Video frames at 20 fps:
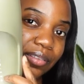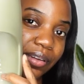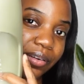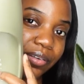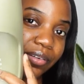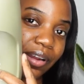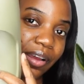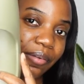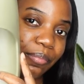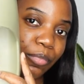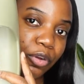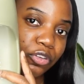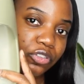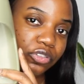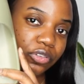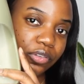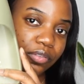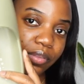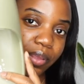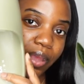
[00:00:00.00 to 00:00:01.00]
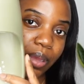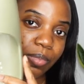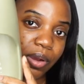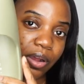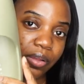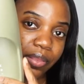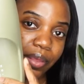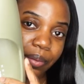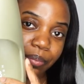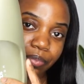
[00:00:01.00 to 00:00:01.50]
I don't have much to say
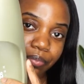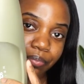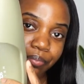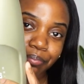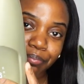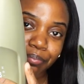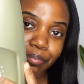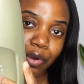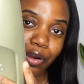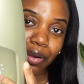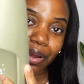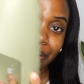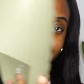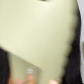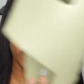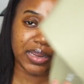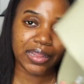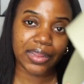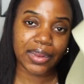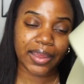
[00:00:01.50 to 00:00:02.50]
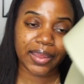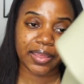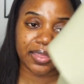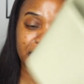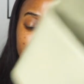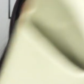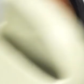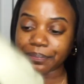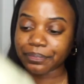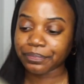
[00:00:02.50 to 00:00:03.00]
about them, but I really like
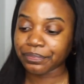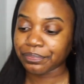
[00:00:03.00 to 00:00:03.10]
them.